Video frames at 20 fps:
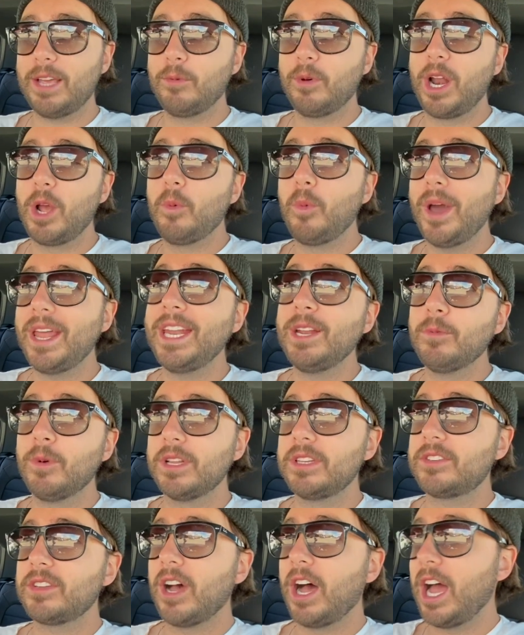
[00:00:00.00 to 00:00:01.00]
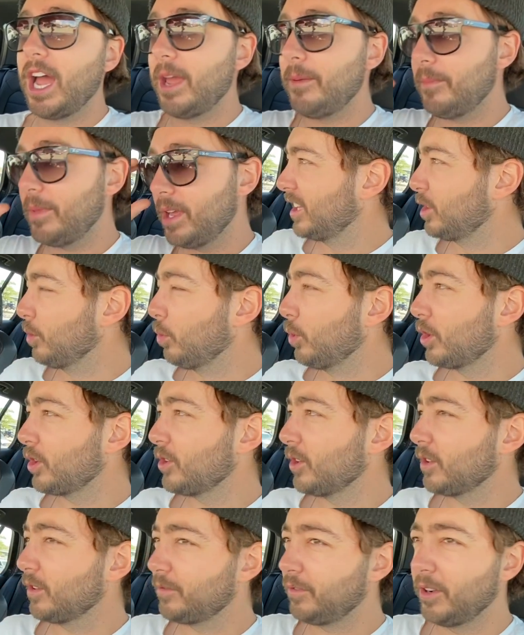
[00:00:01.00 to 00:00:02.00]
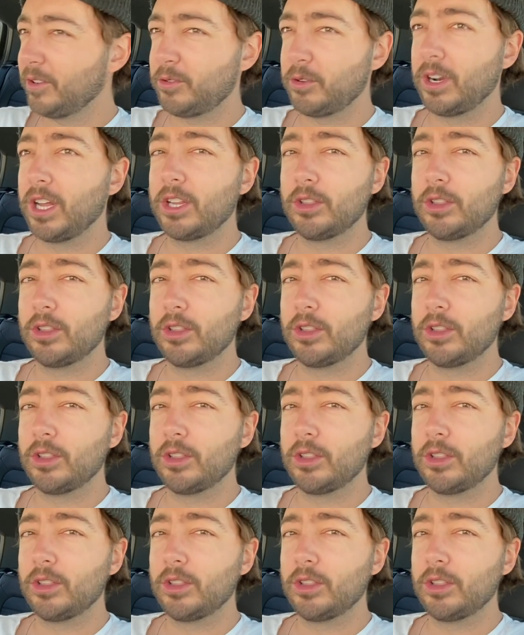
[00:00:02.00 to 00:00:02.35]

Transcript: and when I went in one time, like the worker at the front store